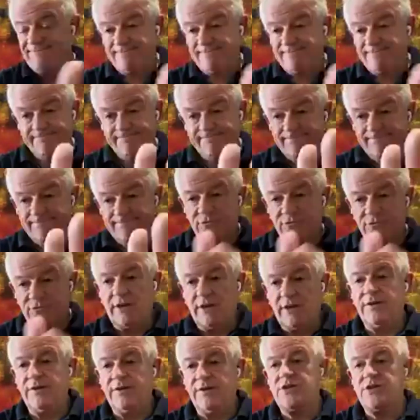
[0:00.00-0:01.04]
roughly
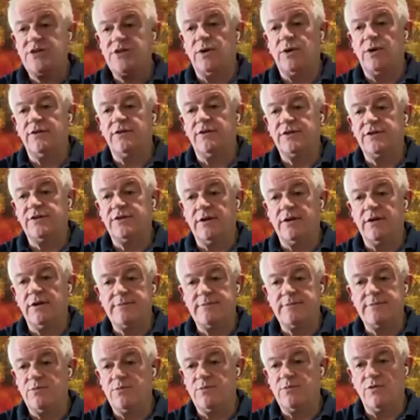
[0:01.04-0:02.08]
12 times
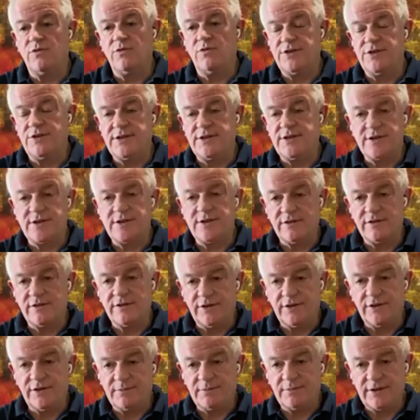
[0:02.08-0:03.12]
more visitors than the
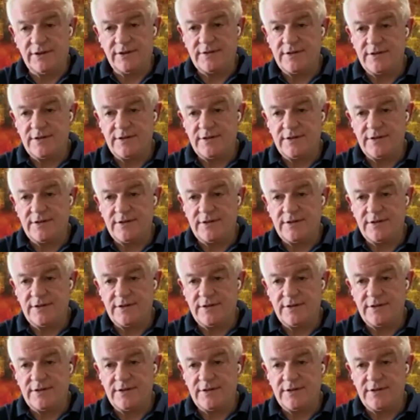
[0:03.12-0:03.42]
Philippines.